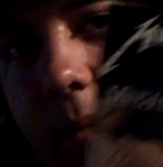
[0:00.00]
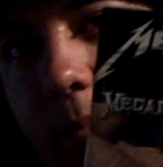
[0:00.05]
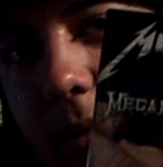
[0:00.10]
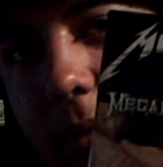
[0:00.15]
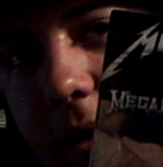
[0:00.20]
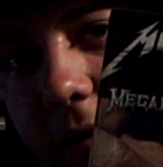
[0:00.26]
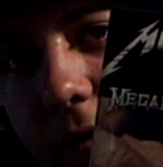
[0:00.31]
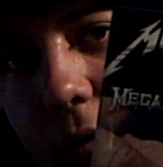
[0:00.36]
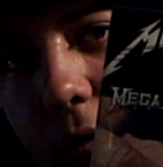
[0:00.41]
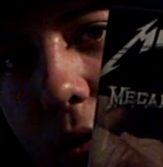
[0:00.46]
uh,
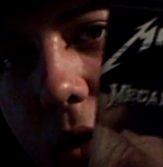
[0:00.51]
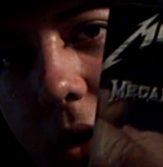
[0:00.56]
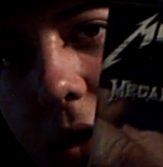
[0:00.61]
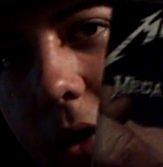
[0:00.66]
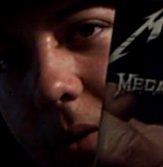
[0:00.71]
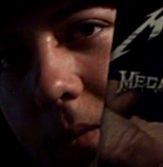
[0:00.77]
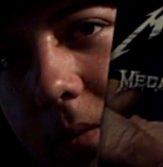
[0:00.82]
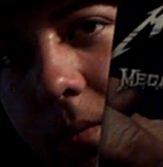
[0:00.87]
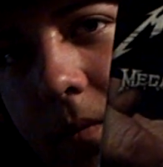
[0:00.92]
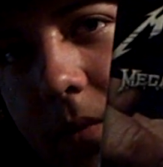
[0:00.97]
Big
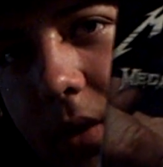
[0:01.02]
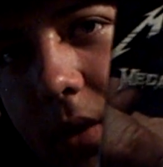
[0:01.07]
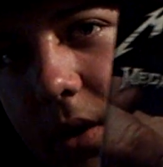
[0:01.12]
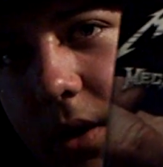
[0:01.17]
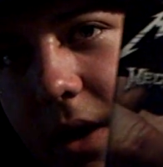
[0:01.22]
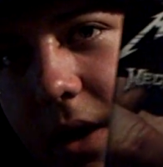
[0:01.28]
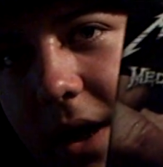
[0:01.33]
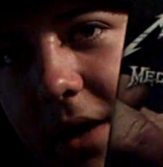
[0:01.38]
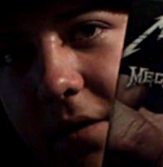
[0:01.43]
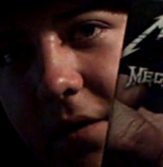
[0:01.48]
Four
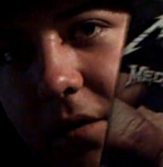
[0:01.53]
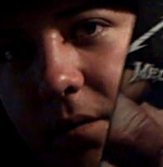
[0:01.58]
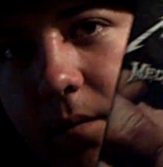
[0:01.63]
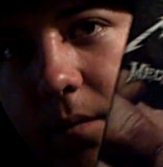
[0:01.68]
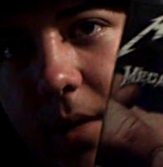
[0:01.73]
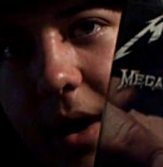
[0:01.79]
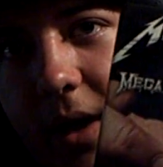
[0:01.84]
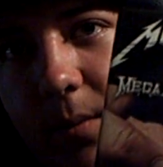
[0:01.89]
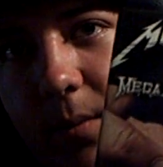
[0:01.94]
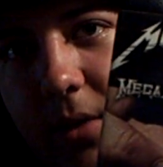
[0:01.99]
live:
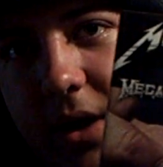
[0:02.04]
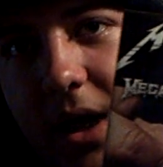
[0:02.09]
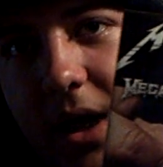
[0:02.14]
Meg